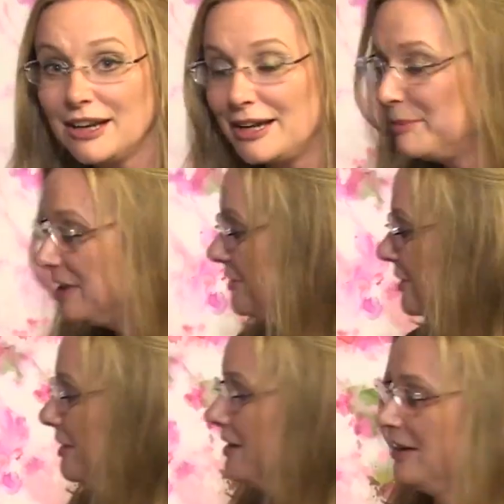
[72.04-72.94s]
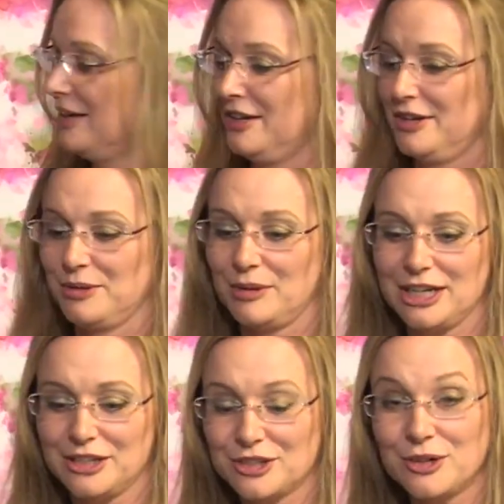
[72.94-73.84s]
light meter,
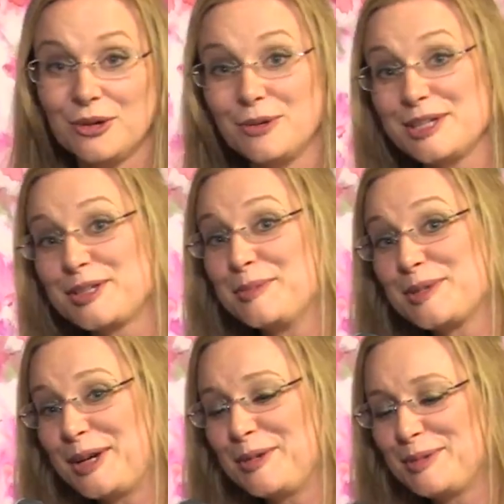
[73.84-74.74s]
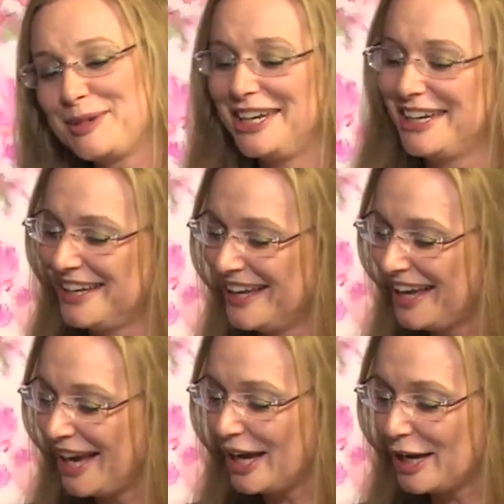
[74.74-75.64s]
which always comes out with me.
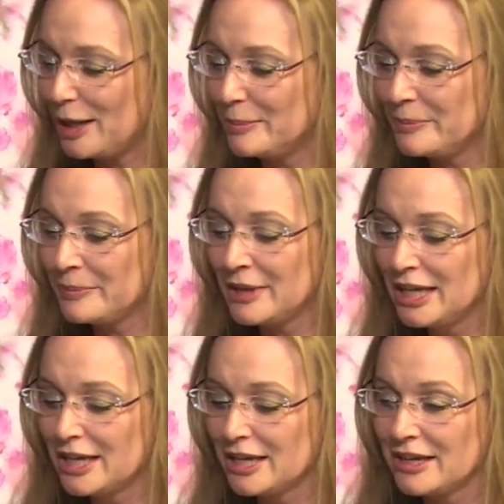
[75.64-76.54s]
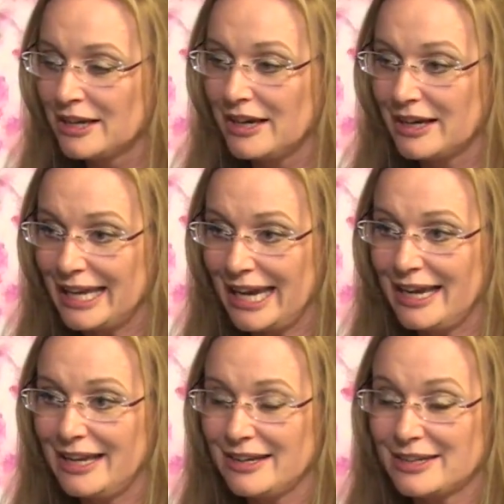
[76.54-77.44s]
Again,
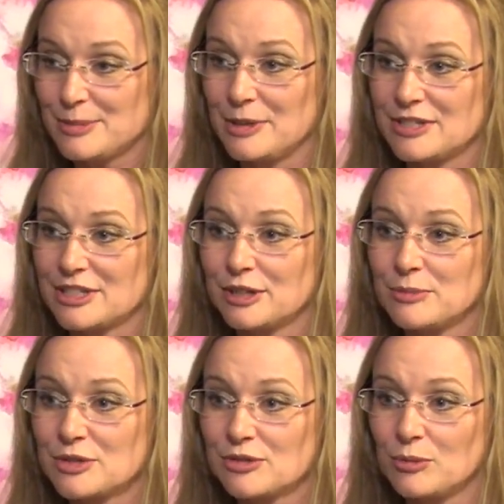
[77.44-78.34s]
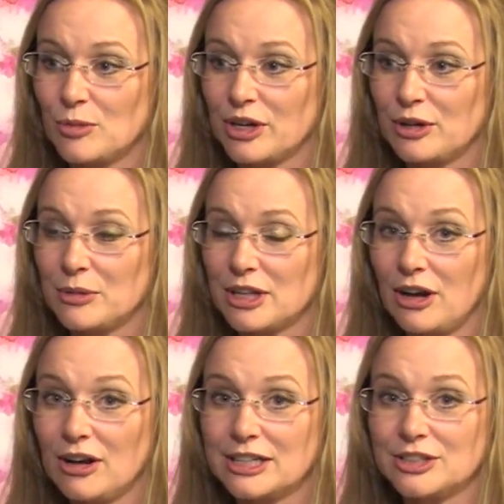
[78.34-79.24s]
I suppose this comes from working with the
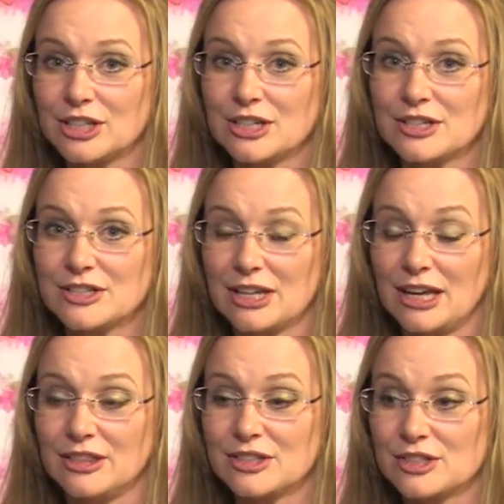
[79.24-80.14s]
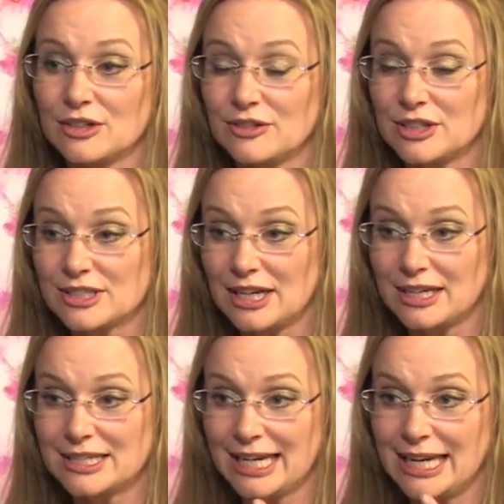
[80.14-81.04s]
colleges, and the stuff that I